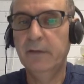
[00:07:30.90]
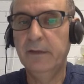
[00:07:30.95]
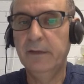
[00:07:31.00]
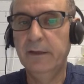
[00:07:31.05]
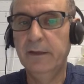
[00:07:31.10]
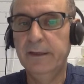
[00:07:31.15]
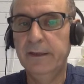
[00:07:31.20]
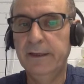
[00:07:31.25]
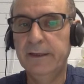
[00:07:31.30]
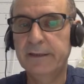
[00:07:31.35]

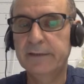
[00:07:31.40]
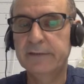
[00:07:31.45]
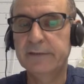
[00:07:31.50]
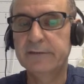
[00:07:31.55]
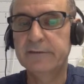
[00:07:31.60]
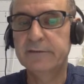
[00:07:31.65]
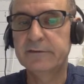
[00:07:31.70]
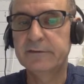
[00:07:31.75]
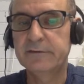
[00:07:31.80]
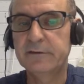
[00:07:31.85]
x
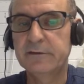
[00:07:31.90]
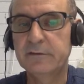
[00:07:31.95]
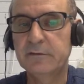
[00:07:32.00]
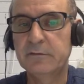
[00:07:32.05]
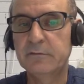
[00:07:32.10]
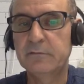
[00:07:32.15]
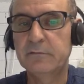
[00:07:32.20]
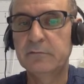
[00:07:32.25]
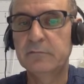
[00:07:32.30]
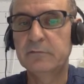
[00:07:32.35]
is
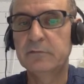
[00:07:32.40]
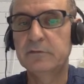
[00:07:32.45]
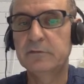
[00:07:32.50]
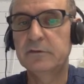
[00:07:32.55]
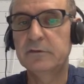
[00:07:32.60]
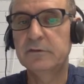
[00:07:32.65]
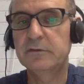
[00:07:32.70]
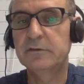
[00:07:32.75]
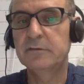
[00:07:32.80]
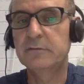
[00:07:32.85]
0, which
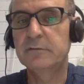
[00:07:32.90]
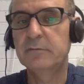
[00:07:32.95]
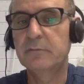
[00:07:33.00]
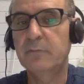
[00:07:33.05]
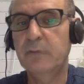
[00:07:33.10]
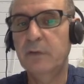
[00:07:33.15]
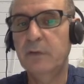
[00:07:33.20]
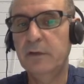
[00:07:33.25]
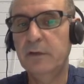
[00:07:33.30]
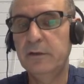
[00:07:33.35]
is
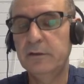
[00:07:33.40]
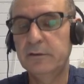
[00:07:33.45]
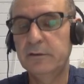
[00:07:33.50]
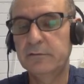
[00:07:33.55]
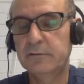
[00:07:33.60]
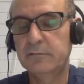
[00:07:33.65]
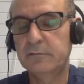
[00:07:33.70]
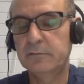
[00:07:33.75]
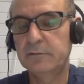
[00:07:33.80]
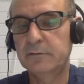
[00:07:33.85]

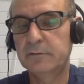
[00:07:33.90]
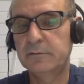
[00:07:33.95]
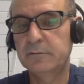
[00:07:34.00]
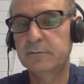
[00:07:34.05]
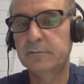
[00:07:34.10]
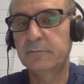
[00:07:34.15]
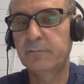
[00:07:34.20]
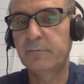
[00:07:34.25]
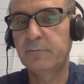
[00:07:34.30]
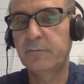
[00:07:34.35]
-1.
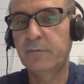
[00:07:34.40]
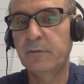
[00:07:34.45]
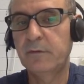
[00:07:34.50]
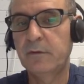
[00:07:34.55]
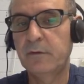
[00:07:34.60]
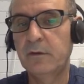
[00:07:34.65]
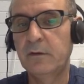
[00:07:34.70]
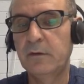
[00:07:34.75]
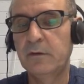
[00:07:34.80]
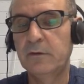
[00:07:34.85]

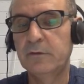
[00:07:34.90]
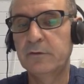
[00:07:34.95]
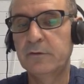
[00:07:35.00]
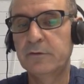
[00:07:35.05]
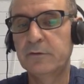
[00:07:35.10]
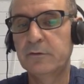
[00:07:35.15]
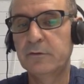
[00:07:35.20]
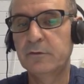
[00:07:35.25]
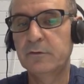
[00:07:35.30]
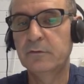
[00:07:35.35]

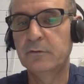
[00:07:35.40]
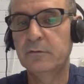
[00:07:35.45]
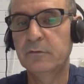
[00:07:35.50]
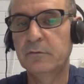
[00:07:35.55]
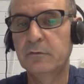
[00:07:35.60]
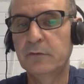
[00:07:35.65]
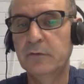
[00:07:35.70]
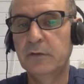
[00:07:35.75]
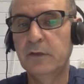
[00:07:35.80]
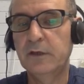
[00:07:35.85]
So
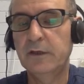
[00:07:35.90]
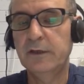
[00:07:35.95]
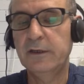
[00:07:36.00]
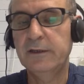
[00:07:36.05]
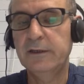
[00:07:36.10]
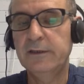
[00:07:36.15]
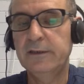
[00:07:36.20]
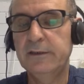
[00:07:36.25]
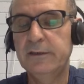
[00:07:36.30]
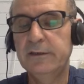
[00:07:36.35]
I
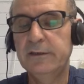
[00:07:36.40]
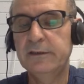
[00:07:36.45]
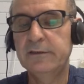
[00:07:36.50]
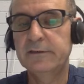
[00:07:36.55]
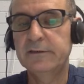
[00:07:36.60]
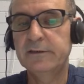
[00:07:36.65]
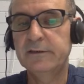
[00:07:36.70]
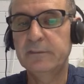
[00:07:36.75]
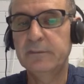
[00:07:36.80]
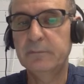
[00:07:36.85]
can either
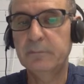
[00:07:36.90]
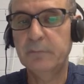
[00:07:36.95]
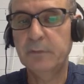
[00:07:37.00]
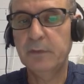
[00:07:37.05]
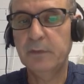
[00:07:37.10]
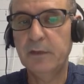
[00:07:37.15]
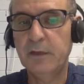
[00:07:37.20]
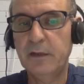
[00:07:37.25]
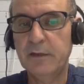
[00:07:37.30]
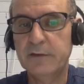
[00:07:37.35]
say
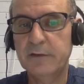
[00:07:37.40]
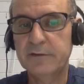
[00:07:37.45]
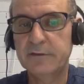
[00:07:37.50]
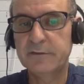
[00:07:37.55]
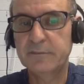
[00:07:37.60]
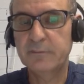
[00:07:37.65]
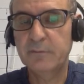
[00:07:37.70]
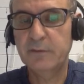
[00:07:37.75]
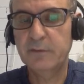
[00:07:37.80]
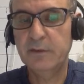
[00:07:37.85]

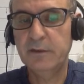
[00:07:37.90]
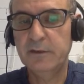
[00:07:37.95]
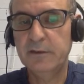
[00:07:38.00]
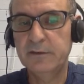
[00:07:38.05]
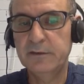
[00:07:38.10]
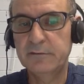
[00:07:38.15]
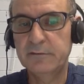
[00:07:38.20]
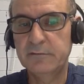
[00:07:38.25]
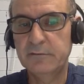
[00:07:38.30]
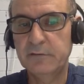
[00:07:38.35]
plus
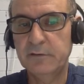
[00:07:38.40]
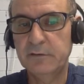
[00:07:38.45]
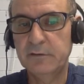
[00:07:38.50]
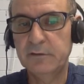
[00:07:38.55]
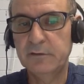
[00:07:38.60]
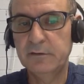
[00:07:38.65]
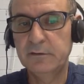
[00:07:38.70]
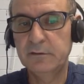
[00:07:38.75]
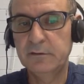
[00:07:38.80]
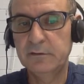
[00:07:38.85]

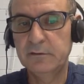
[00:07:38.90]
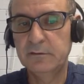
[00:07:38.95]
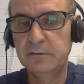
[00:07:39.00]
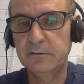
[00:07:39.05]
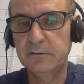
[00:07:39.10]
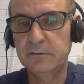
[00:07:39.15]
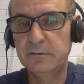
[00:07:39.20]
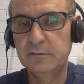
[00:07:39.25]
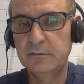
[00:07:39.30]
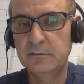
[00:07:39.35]
-1,
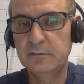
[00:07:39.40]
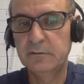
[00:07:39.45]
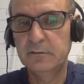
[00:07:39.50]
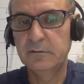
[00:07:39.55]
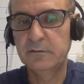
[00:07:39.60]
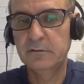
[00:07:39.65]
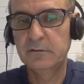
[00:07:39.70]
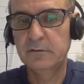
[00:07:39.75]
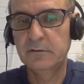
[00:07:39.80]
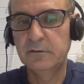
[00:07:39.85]

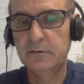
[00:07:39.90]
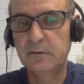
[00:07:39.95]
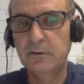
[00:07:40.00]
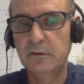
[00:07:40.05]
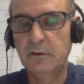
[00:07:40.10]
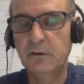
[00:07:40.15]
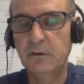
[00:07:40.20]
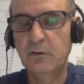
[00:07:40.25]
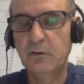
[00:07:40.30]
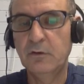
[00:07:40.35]

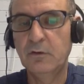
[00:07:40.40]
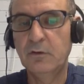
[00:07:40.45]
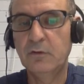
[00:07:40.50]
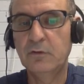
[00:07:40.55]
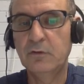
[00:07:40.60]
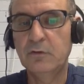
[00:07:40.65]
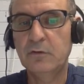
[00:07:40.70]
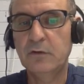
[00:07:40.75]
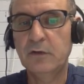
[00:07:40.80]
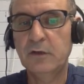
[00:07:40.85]

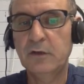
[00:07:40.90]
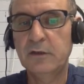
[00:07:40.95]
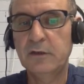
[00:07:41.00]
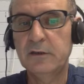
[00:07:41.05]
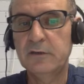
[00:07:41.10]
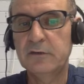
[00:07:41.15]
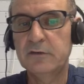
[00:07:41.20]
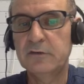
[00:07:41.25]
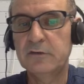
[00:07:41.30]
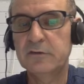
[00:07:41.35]
or I
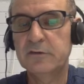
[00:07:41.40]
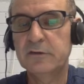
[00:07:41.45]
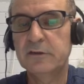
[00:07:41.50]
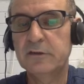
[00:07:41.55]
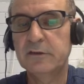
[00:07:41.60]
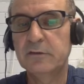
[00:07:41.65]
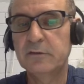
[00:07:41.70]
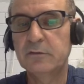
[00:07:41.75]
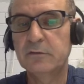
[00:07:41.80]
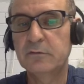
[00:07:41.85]
can just
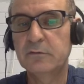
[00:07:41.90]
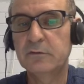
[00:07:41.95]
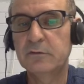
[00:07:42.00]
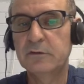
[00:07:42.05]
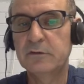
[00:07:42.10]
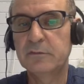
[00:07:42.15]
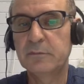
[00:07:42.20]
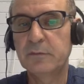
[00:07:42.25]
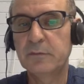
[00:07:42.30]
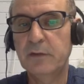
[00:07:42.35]
ignore
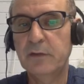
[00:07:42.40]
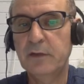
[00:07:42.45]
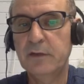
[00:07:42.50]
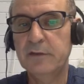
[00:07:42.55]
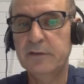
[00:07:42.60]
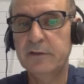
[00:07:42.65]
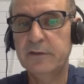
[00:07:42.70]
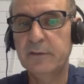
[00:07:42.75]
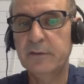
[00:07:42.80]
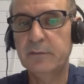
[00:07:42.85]
this
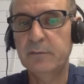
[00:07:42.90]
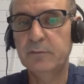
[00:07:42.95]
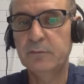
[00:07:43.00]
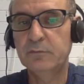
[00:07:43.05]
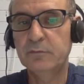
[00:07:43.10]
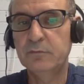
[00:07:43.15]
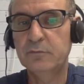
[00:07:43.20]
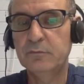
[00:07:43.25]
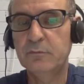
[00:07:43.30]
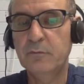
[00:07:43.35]
plus and
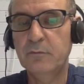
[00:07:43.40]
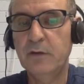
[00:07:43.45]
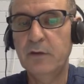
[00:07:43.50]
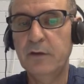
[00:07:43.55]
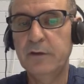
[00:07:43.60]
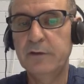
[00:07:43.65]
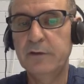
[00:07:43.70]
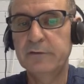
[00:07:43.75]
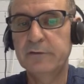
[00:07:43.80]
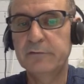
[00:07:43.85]
put
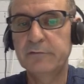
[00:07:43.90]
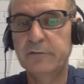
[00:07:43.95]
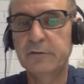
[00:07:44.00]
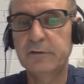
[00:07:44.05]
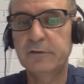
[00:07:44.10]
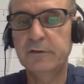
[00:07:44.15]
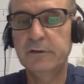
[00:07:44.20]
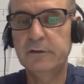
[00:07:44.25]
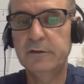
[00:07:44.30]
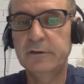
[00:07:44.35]

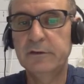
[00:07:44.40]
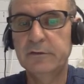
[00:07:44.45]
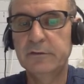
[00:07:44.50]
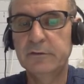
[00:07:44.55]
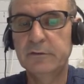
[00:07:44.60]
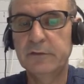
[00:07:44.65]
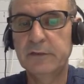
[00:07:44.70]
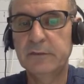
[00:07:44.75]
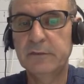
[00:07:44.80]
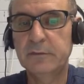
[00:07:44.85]
-1 here.
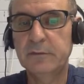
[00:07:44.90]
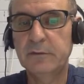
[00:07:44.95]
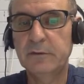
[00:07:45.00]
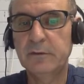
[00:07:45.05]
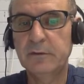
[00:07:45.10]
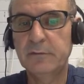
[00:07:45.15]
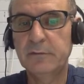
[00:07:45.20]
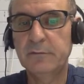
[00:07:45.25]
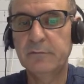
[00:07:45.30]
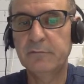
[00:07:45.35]
So that
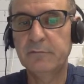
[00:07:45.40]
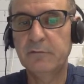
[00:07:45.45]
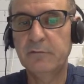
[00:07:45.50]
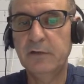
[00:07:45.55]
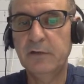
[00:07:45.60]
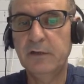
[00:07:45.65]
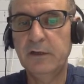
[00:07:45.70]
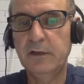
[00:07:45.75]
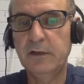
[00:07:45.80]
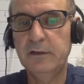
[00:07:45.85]
becomes
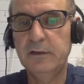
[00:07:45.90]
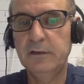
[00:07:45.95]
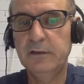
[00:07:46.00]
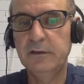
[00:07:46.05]
y